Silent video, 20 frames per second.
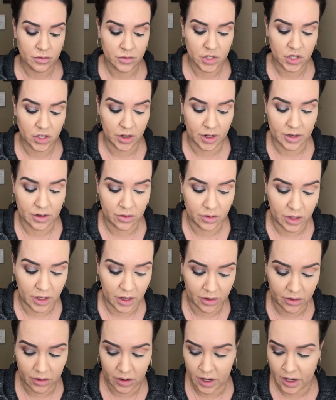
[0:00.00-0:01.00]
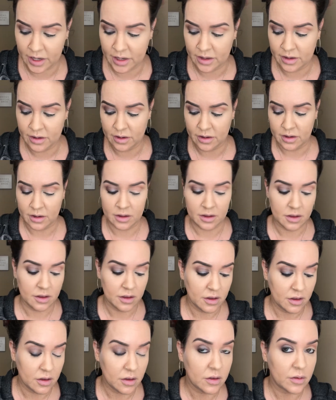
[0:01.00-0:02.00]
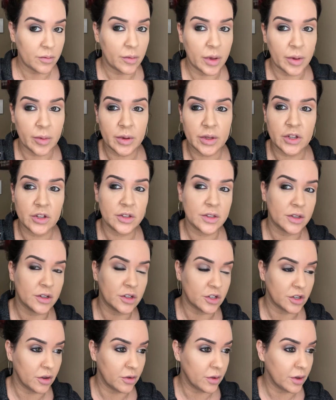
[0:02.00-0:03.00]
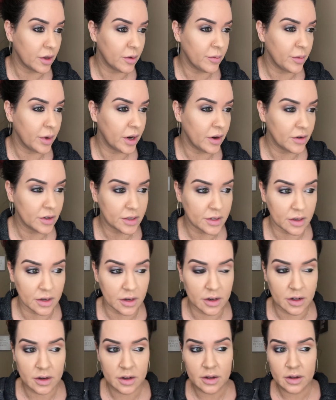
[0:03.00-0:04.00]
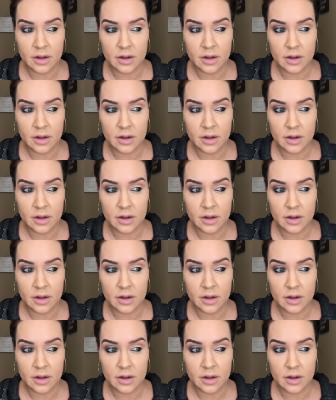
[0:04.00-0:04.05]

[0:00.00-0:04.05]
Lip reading: should I do the other eye? Maybe just to show the comparison.